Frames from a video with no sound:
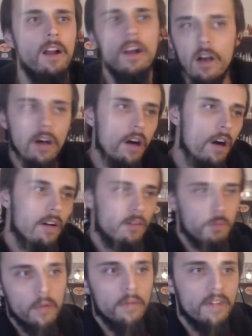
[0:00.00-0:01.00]
oh, it's
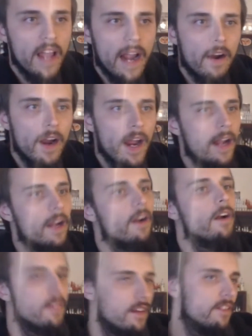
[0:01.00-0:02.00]
butyric or
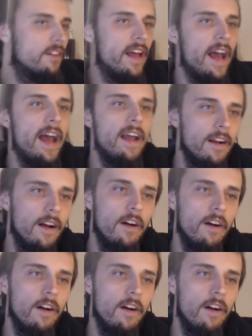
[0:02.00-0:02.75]
this and that, you know.